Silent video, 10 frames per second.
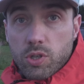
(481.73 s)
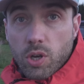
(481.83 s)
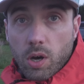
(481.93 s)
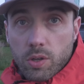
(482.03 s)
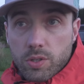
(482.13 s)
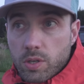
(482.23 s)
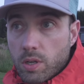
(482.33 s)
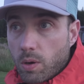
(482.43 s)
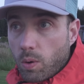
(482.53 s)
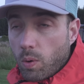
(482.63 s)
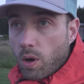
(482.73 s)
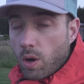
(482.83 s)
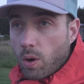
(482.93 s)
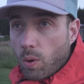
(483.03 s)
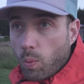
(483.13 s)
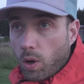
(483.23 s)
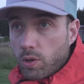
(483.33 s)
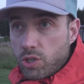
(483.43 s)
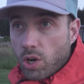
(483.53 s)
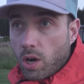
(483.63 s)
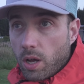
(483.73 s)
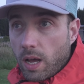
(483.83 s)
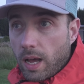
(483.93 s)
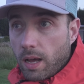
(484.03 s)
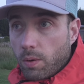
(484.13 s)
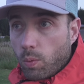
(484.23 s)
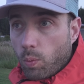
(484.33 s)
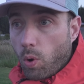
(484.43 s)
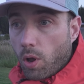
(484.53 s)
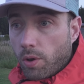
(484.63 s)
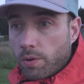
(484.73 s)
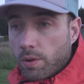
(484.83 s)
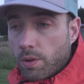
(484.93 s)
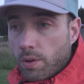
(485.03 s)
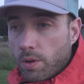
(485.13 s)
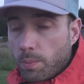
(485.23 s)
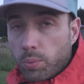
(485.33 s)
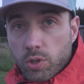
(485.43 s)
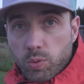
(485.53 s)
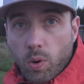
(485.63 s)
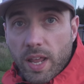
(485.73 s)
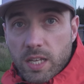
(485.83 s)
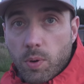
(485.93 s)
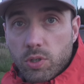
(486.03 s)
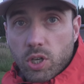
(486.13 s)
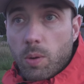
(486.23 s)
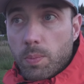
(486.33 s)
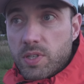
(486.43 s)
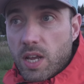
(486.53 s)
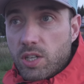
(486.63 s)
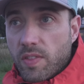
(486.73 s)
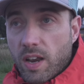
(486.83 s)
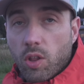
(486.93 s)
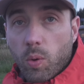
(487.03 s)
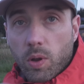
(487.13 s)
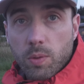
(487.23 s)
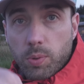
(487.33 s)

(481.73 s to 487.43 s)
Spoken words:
shots, 1 shot at 1+1 exposure compensation, then another one at